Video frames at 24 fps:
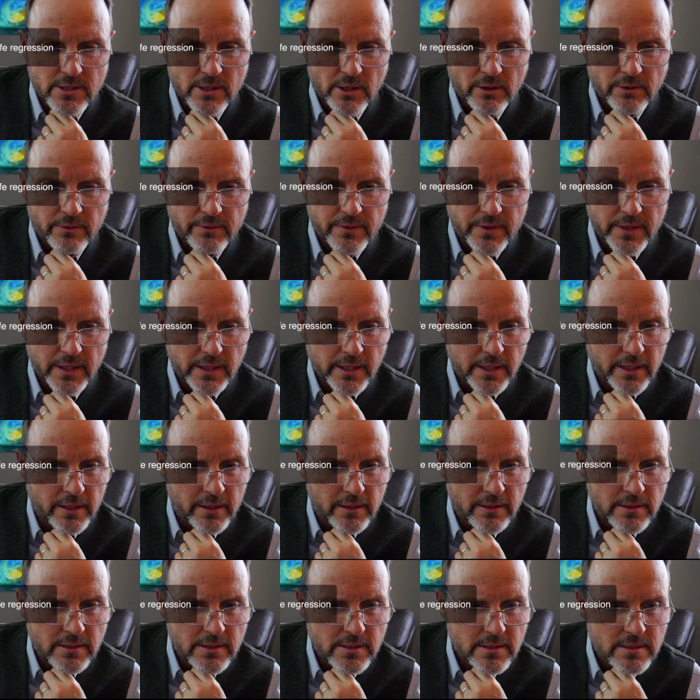over the
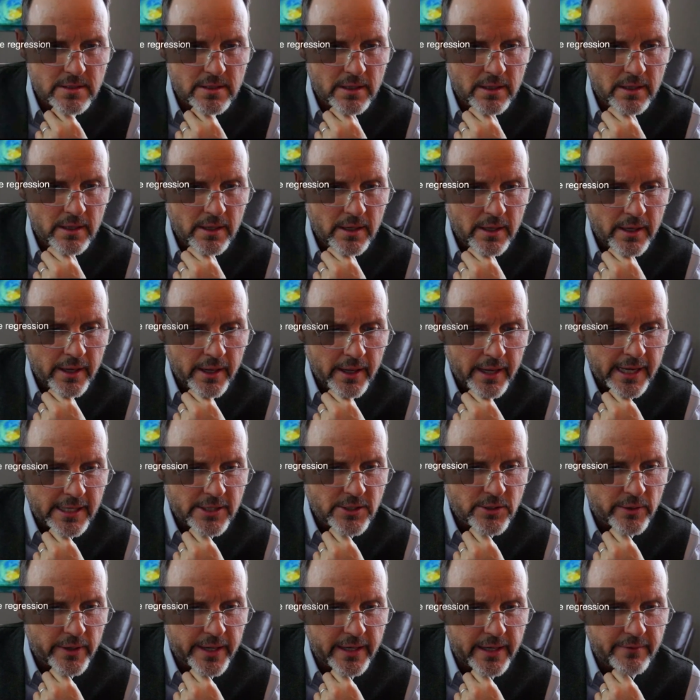years. And
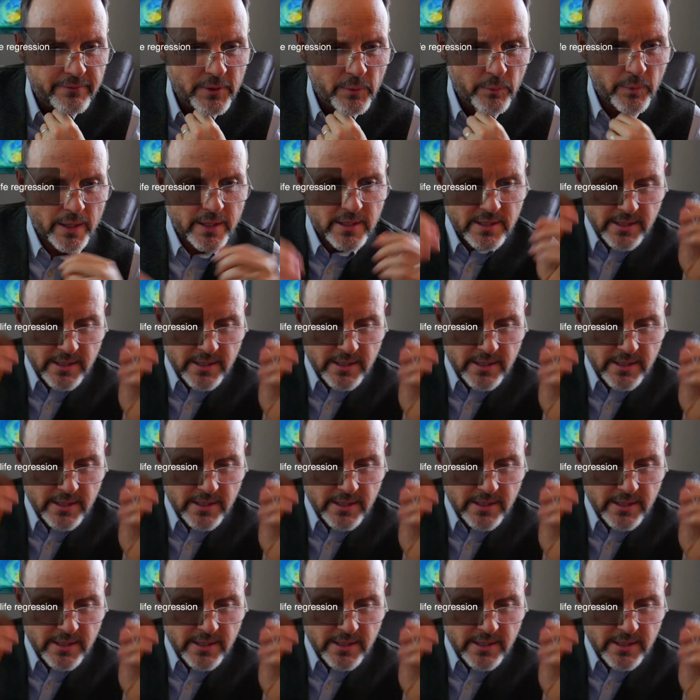Doreen, if you want to